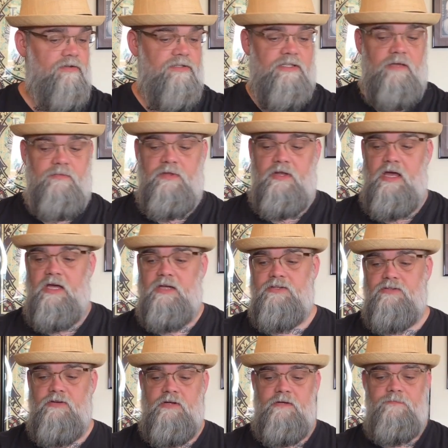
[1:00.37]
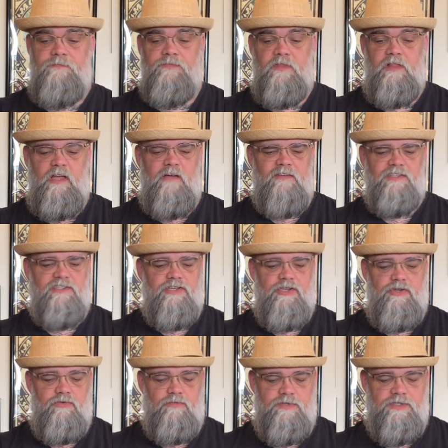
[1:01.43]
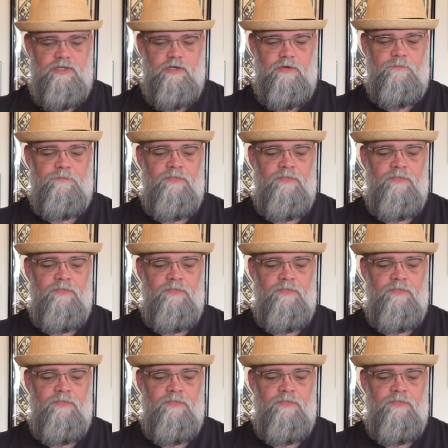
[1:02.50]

something extra. Love his tubes too.